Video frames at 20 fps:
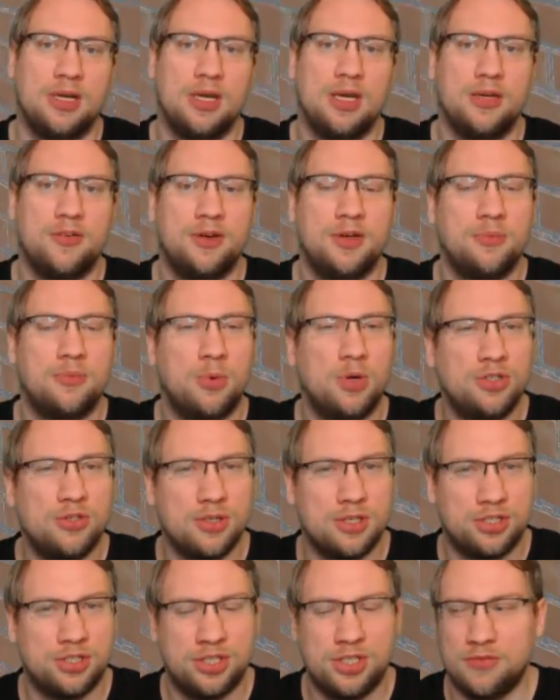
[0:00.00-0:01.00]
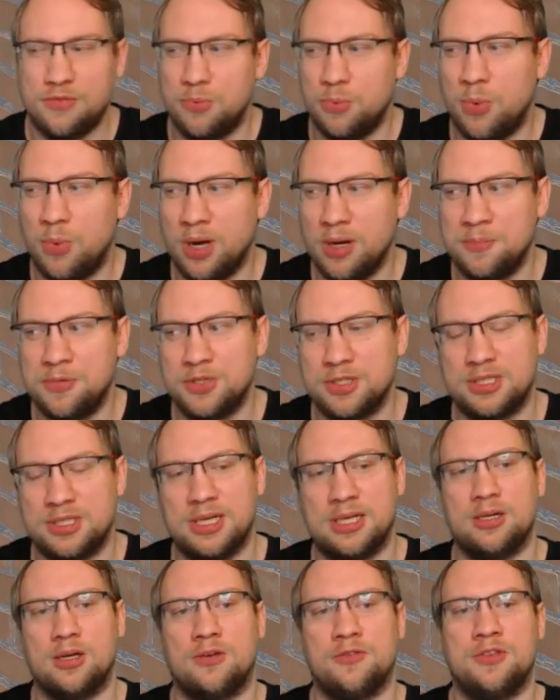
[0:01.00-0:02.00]
If I want to achieve
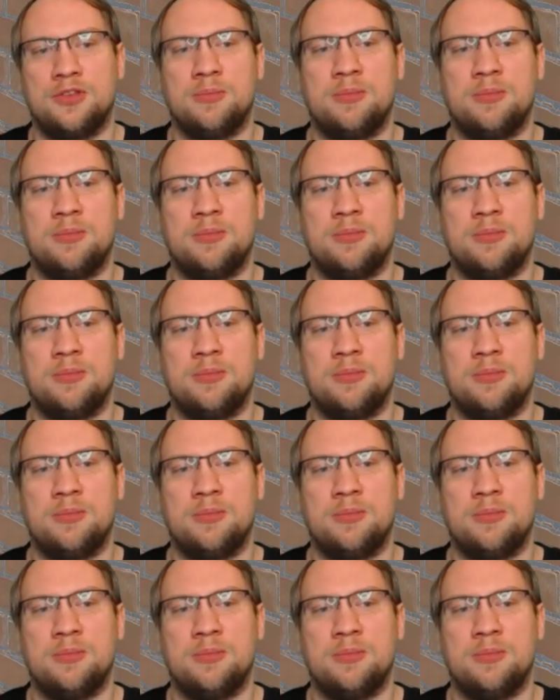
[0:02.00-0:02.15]
1% of the